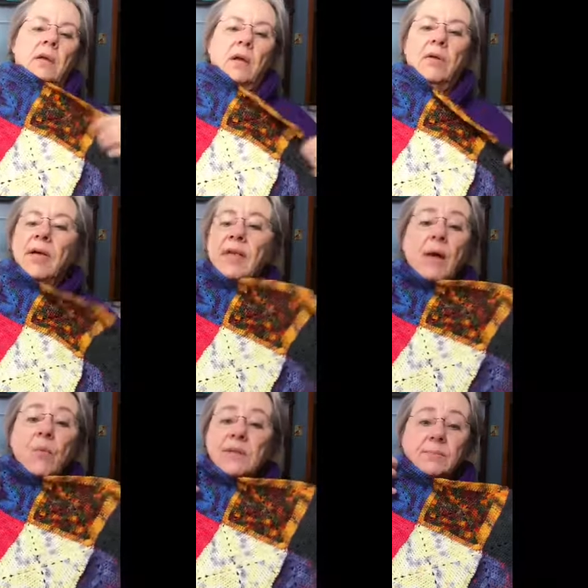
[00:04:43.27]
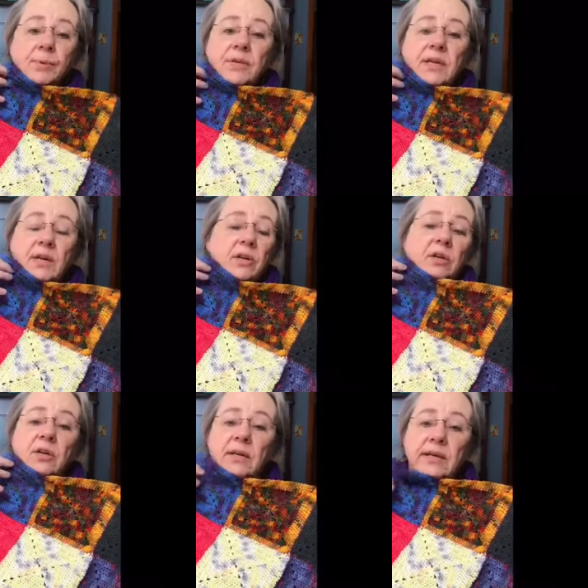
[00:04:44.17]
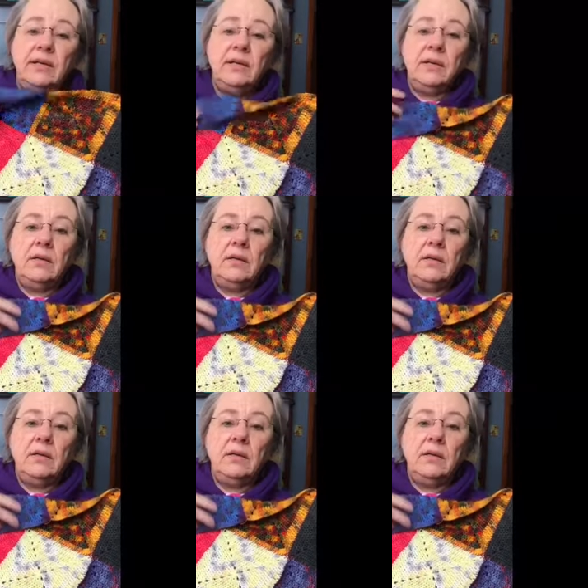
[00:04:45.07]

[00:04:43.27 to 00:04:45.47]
Okay, that wasn't particularly